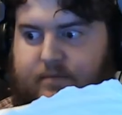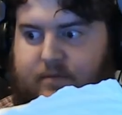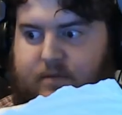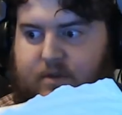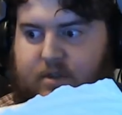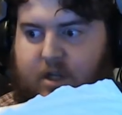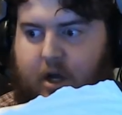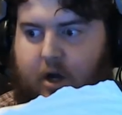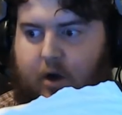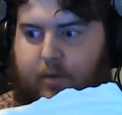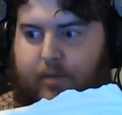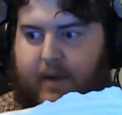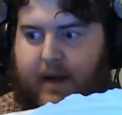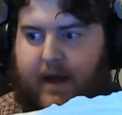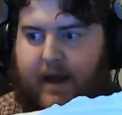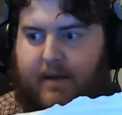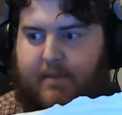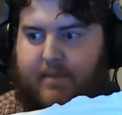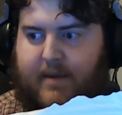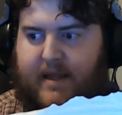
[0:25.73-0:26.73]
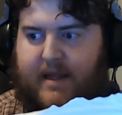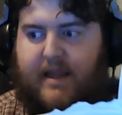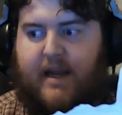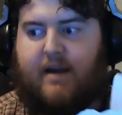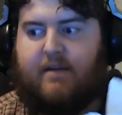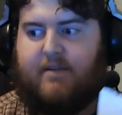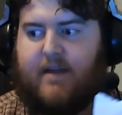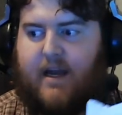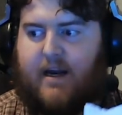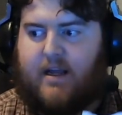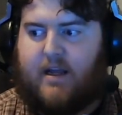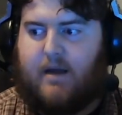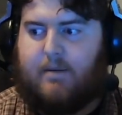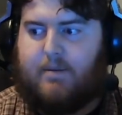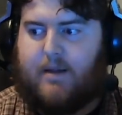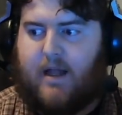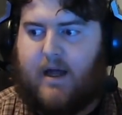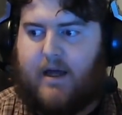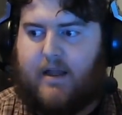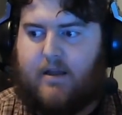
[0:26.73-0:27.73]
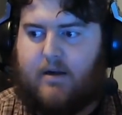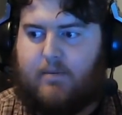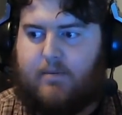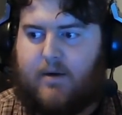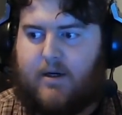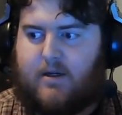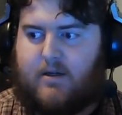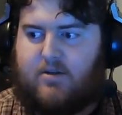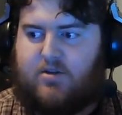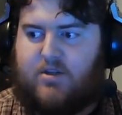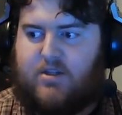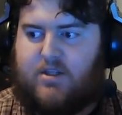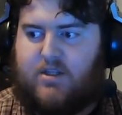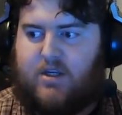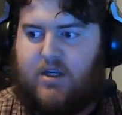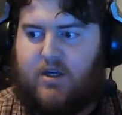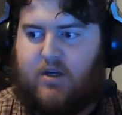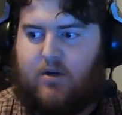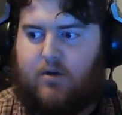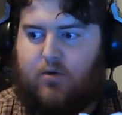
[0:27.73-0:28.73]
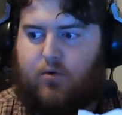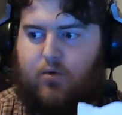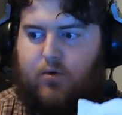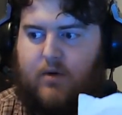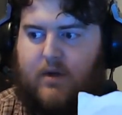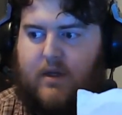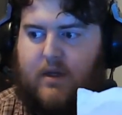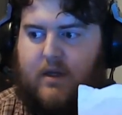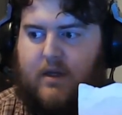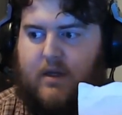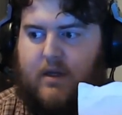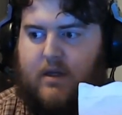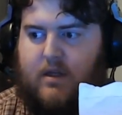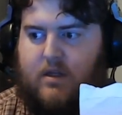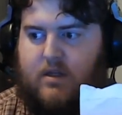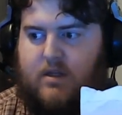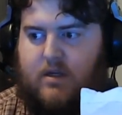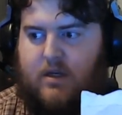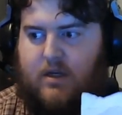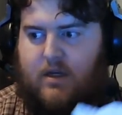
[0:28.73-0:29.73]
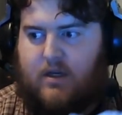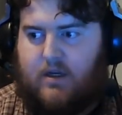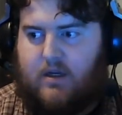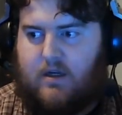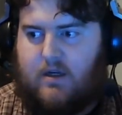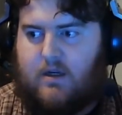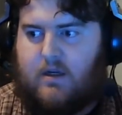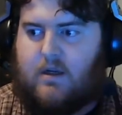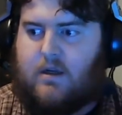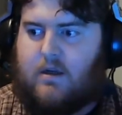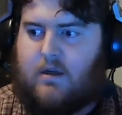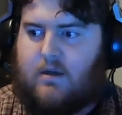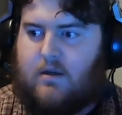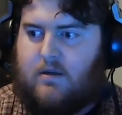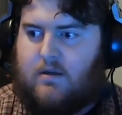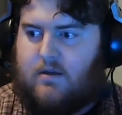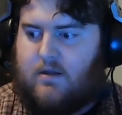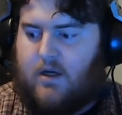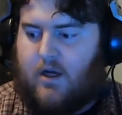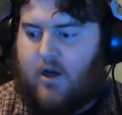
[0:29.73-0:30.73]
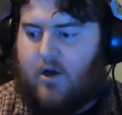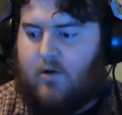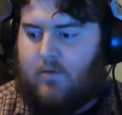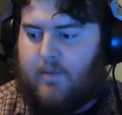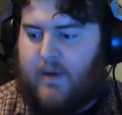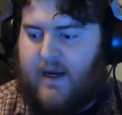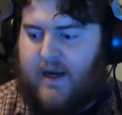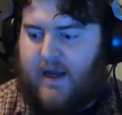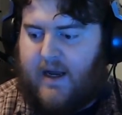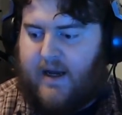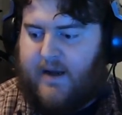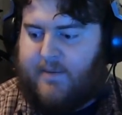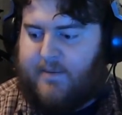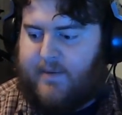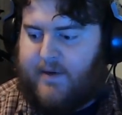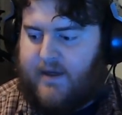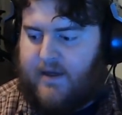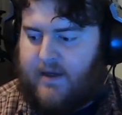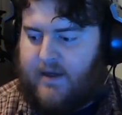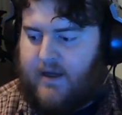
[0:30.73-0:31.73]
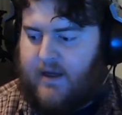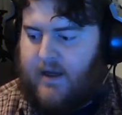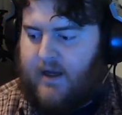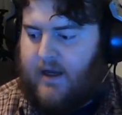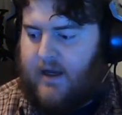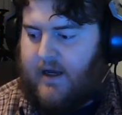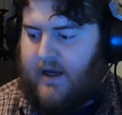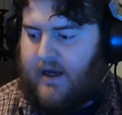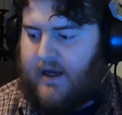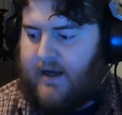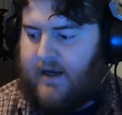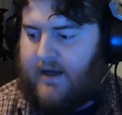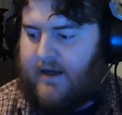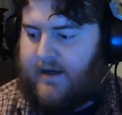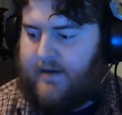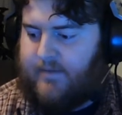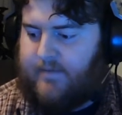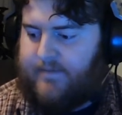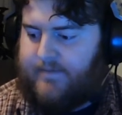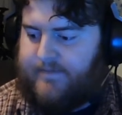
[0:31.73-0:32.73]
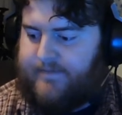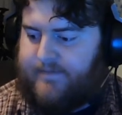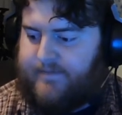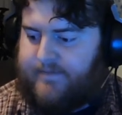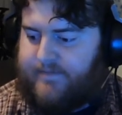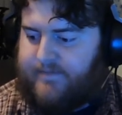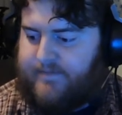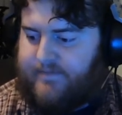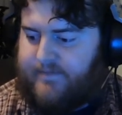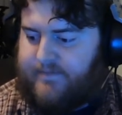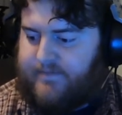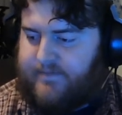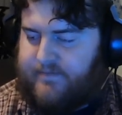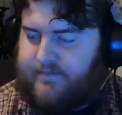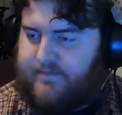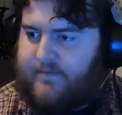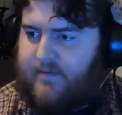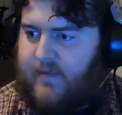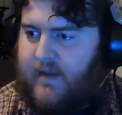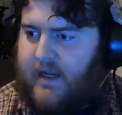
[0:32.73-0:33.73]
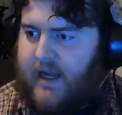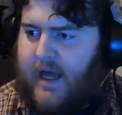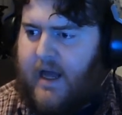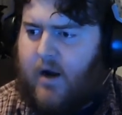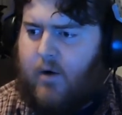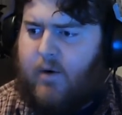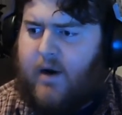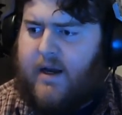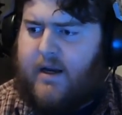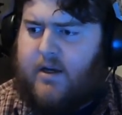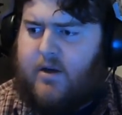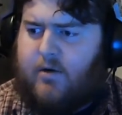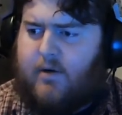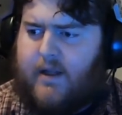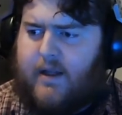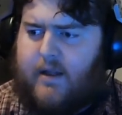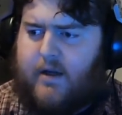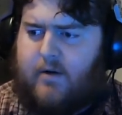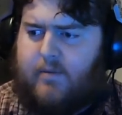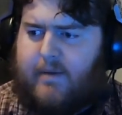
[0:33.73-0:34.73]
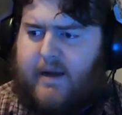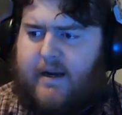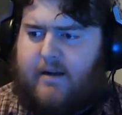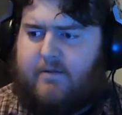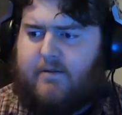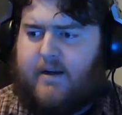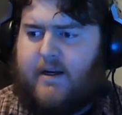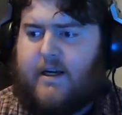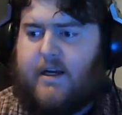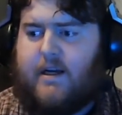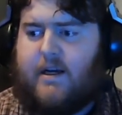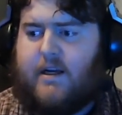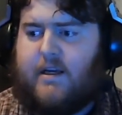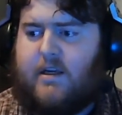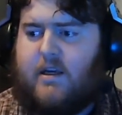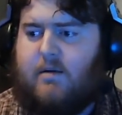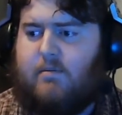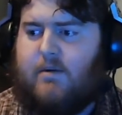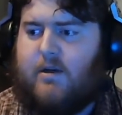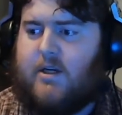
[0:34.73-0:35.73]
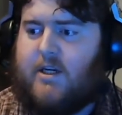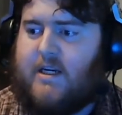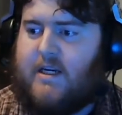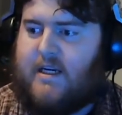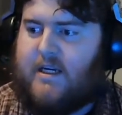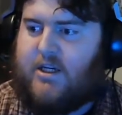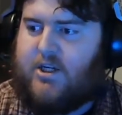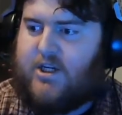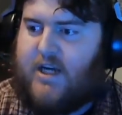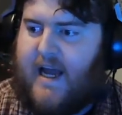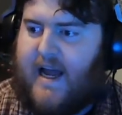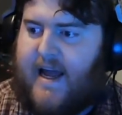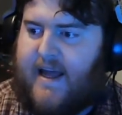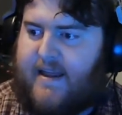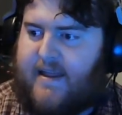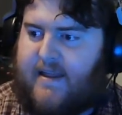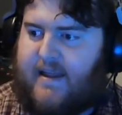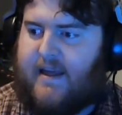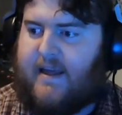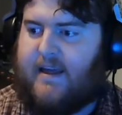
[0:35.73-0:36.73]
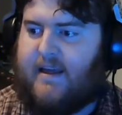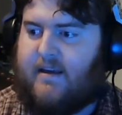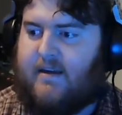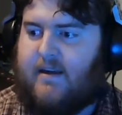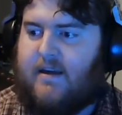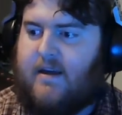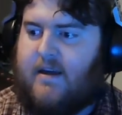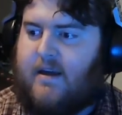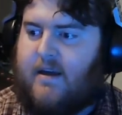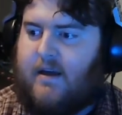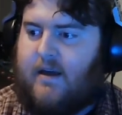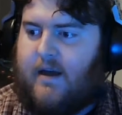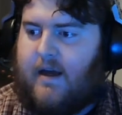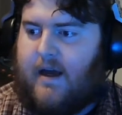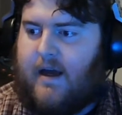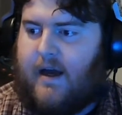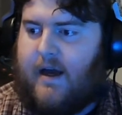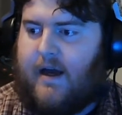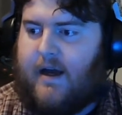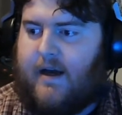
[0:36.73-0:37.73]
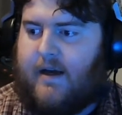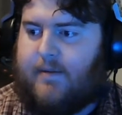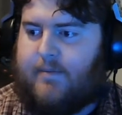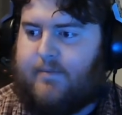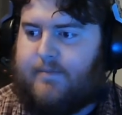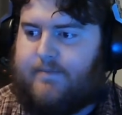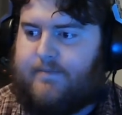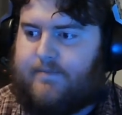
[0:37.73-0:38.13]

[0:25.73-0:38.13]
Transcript: to open up. And then I've got a couple of other books too to to open up um, and I want to do a little bit of a community chat thing. Um,